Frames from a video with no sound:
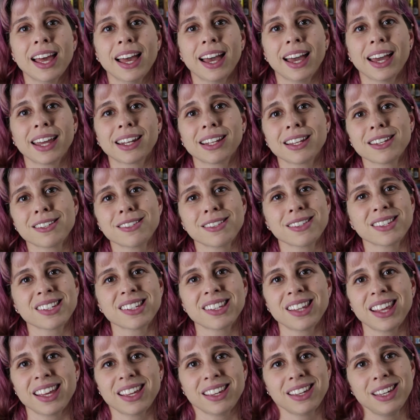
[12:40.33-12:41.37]
And let's
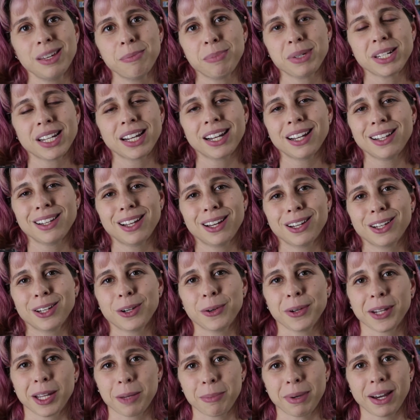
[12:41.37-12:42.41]
just like keep a dialogue
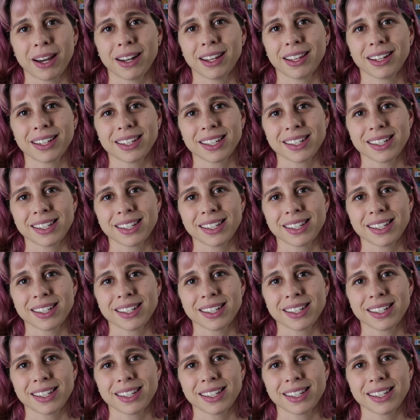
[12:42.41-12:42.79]
going about it.